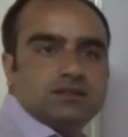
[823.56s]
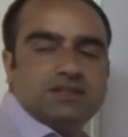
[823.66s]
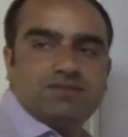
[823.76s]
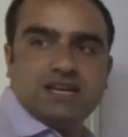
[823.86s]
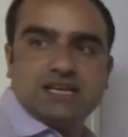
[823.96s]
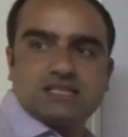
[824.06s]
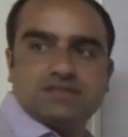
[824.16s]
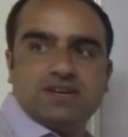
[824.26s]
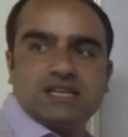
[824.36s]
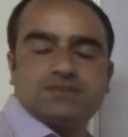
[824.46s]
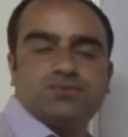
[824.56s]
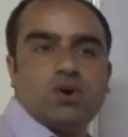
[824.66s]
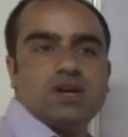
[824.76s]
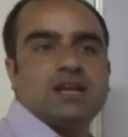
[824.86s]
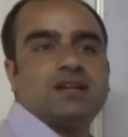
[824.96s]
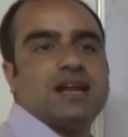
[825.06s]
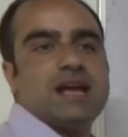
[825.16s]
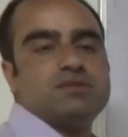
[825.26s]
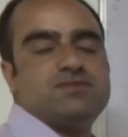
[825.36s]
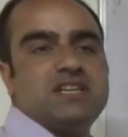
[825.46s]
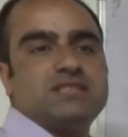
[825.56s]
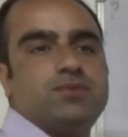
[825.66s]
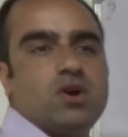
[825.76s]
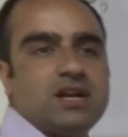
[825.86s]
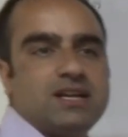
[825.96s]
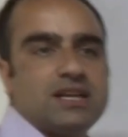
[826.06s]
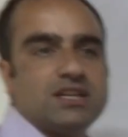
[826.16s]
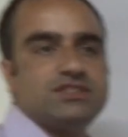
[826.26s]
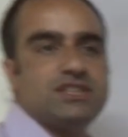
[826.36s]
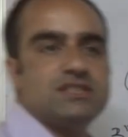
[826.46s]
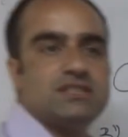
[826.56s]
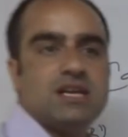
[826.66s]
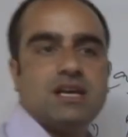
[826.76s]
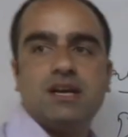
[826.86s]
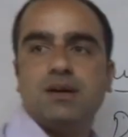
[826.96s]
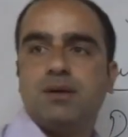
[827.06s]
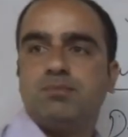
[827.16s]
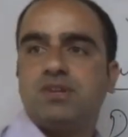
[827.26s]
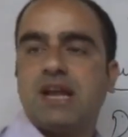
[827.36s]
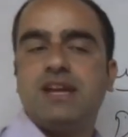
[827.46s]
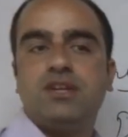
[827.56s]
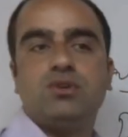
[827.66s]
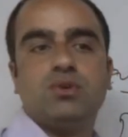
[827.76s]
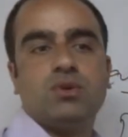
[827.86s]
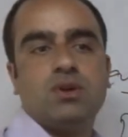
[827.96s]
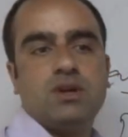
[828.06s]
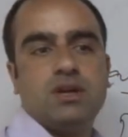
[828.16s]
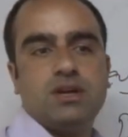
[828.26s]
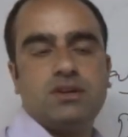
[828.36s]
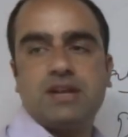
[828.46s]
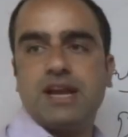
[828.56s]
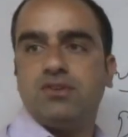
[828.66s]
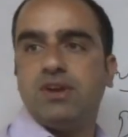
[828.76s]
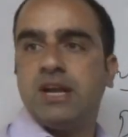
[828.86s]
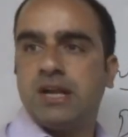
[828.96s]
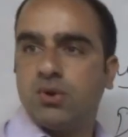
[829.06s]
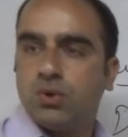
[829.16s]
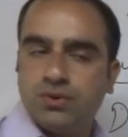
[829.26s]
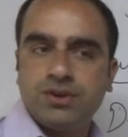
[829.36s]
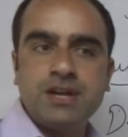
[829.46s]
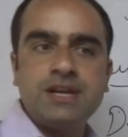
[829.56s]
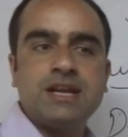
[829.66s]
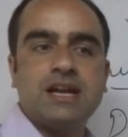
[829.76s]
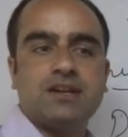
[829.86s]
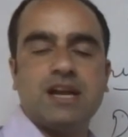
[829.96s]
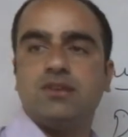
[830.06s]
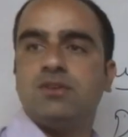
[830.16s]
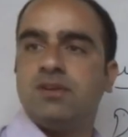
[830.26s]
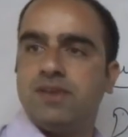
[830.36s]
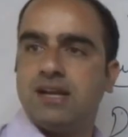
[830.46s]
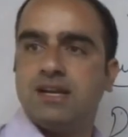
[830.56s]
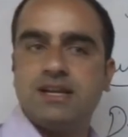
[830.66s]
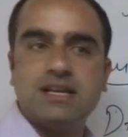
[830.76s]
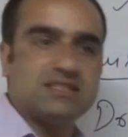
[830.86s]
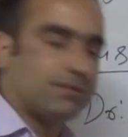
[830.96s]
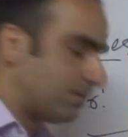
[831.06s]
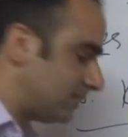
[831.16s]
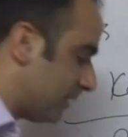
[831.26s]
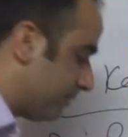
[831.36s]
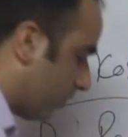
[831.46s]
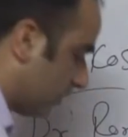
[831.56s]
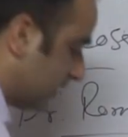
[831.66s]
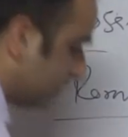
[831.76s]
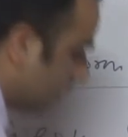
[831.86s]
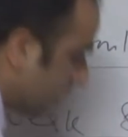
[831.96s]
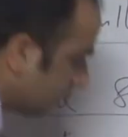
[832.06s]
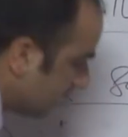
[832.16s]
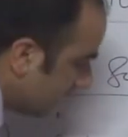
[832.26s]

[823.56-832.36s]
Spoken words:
the various foreign tribes, various foreign dynasties tried to intrude into India, tried to invade India. Some of the important foreign